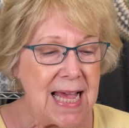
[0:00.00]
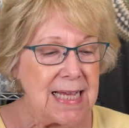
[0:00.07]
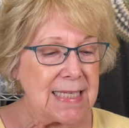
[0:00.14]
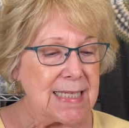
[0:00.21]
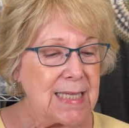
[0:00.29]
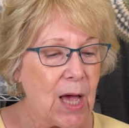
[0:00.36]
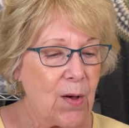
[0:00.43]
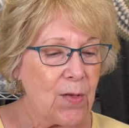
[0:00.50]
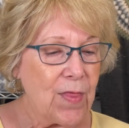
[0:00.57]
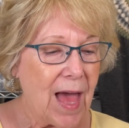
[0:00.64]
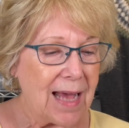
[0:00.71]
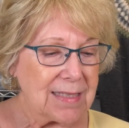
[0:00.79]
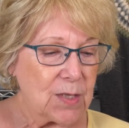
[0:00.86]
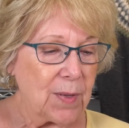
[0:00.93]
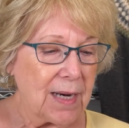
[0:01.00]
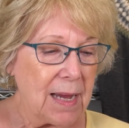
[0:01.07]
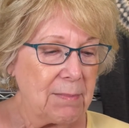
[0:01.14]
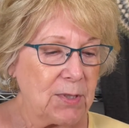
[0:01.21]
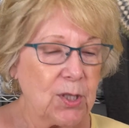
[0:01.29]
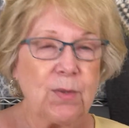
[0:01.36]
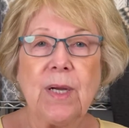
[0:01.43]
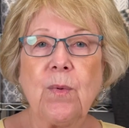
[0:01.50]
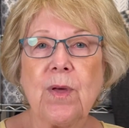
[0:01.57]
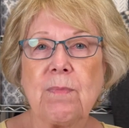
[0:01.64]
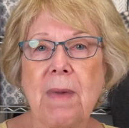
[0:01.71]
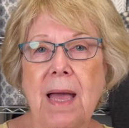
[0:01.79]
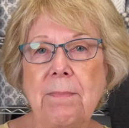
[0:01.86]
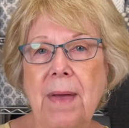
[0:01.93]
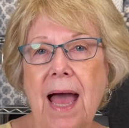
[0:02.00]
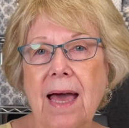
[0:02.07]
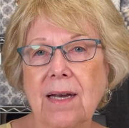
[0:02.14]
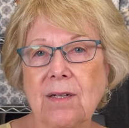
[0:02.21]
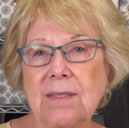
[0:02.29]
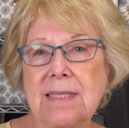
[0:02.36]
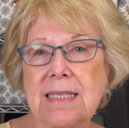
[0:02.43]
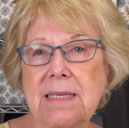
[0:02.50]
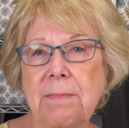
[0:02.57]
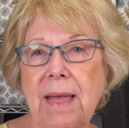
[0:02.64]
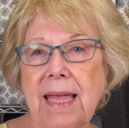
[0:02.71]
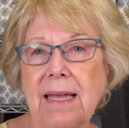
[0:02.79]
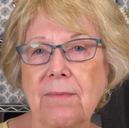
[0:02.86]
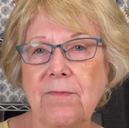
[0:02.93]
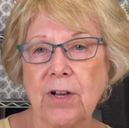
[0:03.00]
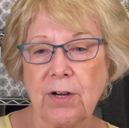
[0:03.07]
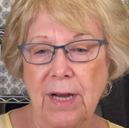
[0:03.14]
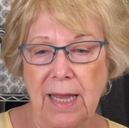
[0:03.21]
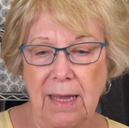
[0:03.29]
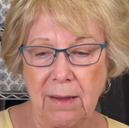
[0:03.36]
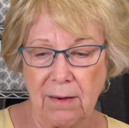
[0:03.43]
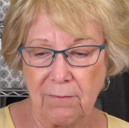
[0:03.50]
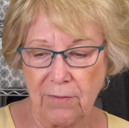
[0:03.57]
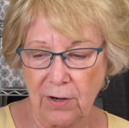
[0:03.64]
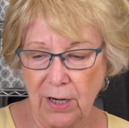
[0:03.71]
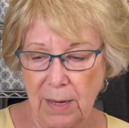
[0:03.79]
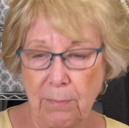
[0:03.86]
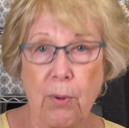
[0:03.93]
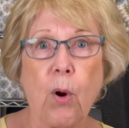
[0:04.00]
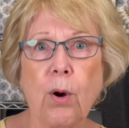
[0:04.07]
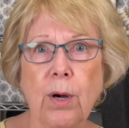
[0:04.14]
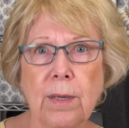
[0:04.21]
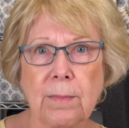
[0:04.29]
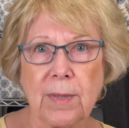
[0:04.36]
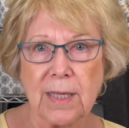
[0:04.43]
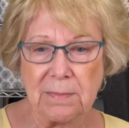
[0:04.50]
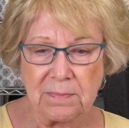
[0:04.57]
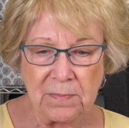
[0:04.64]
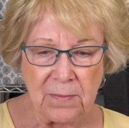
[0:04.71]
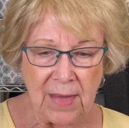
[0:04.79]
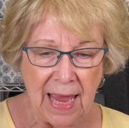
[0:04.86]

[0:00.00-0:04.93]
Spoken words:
So that's what I'm doing with my patterns to make them very, very portable.